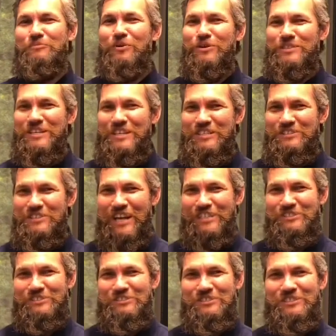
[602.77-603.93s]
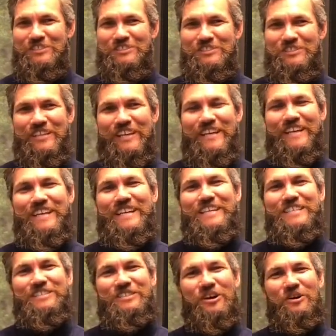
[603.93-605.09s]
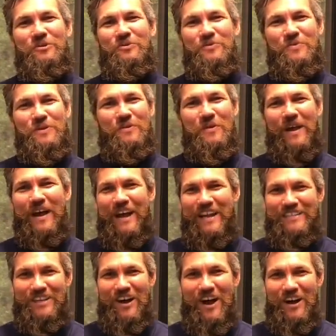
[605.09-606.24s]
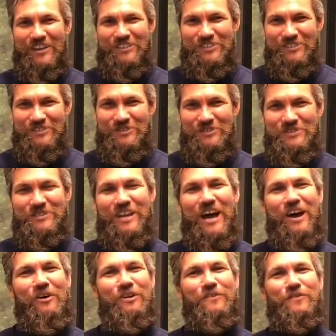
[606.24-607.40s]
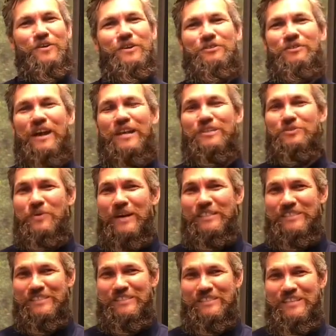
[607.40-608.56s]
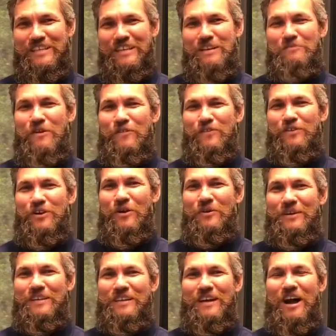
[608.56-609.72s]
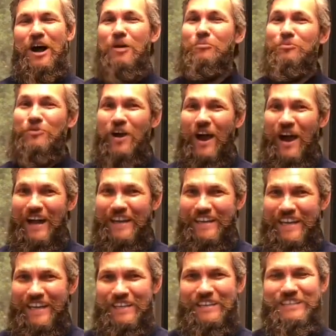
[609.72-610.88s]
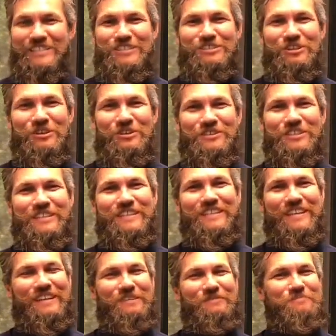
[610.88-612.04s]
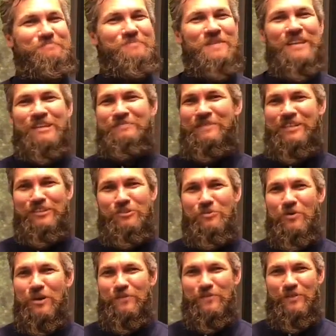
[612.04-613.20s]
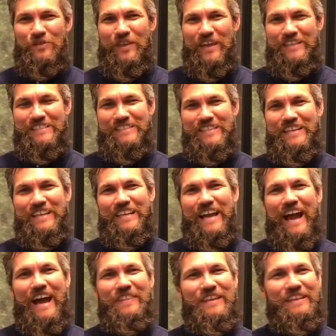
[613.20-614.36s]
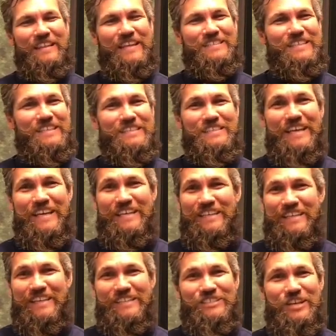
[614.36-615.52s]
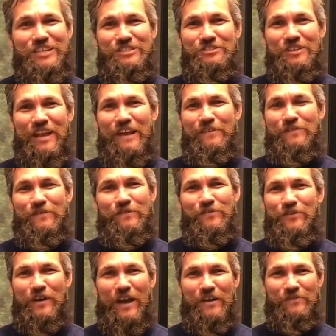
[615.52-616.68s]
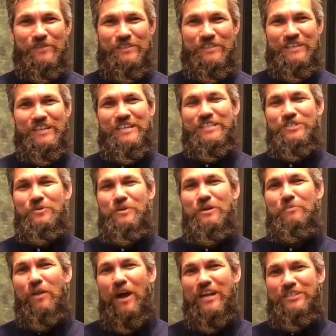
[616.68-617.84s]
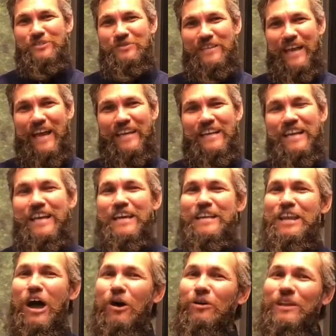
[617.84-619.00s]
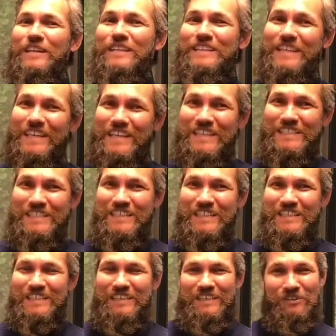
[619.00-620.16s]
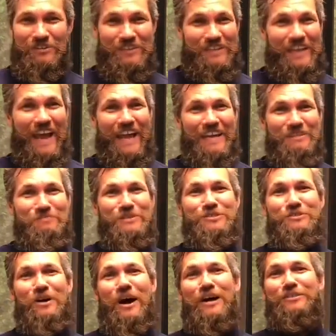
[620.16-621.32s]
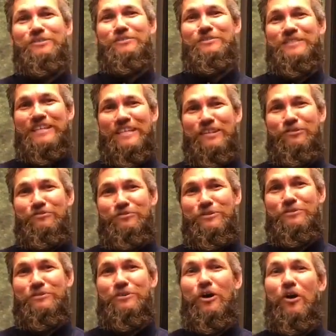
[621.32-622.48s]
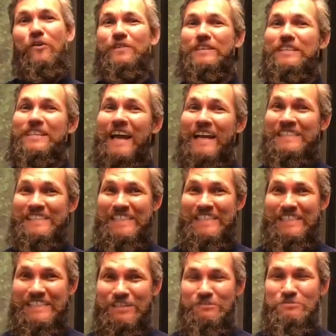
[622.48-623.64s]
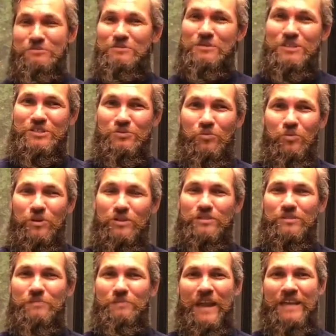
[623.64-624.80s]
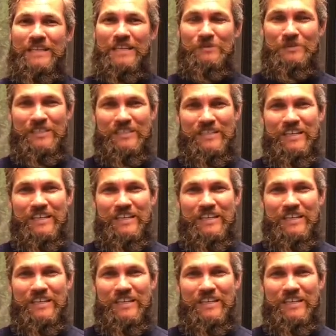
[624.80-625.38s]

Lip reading: Poznan International Church. So we would like to honor you, not only for your graduation, but for going abroad and just learning many, many new wonderful things. I think that's going to take and change your life forever. So we applaud you in that. Not only in this or in that, but you also did it through COVID-19, through this world pandemic.